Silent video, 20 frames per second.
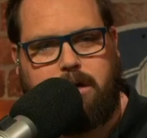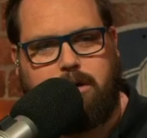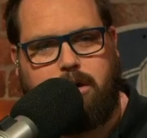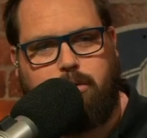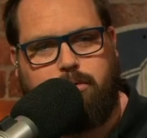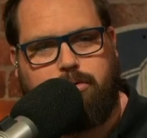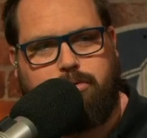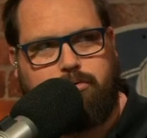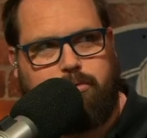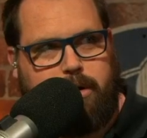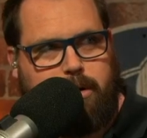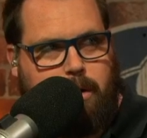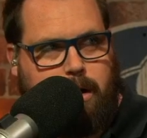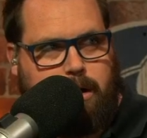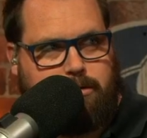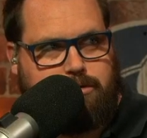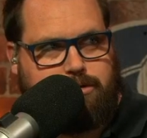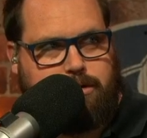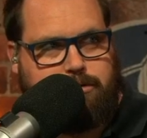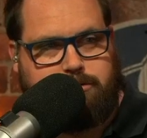go three
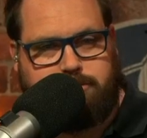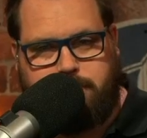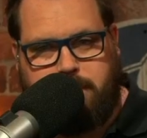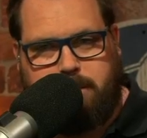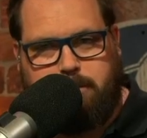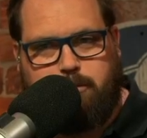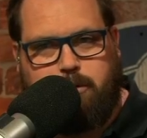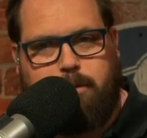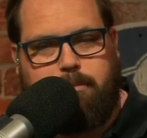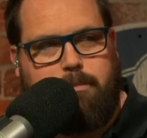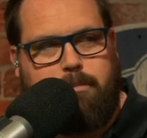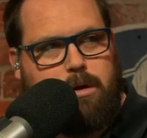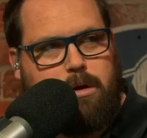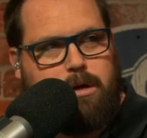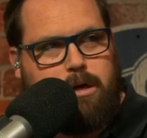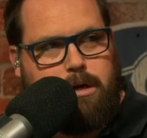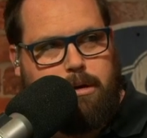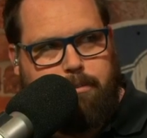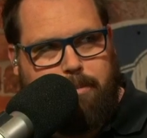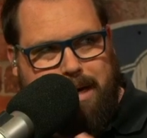wide receivers, but
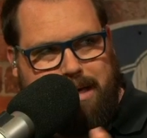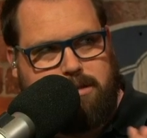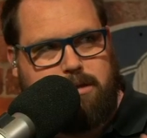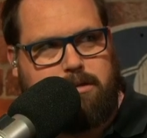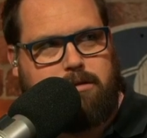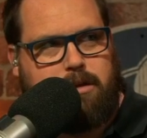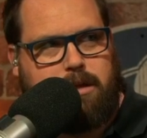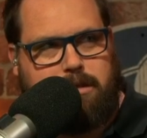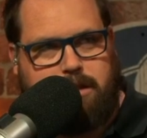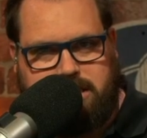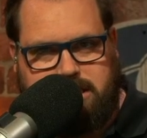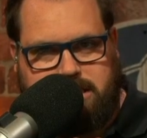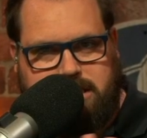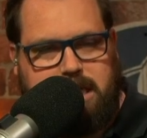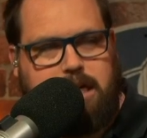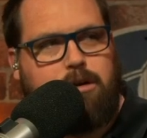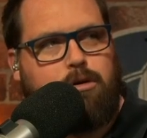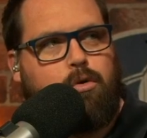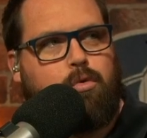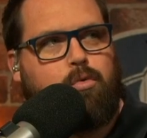basically the
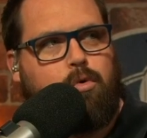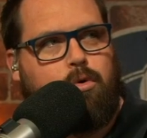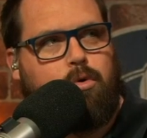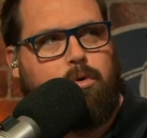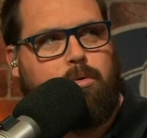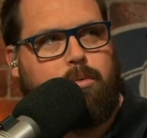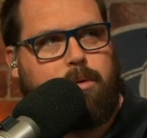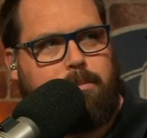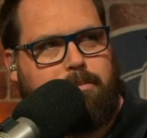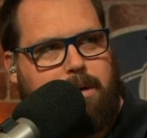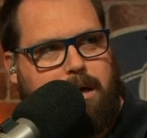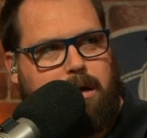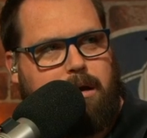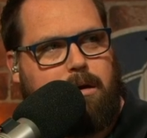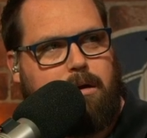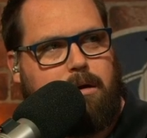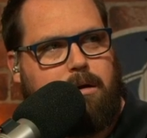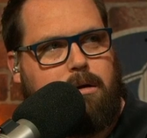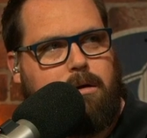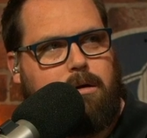single rule would be